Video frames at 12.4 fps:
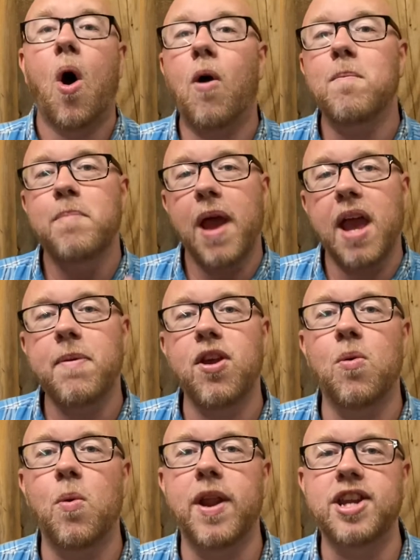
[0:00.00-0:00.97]
or maybe
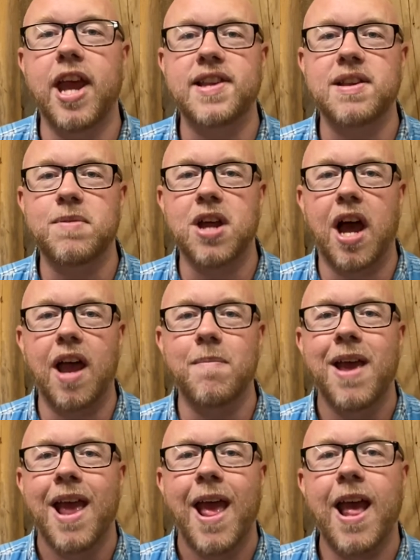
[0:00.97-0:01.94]
you want to take some
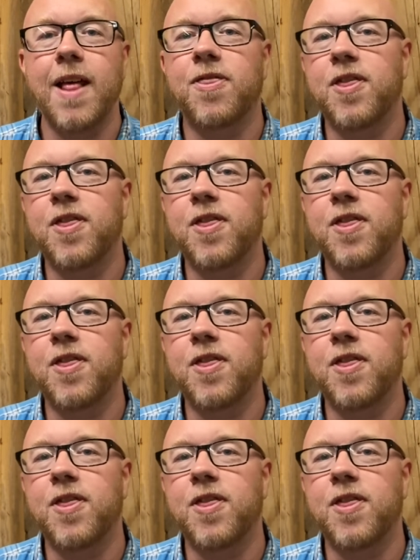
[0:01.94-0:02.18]
time and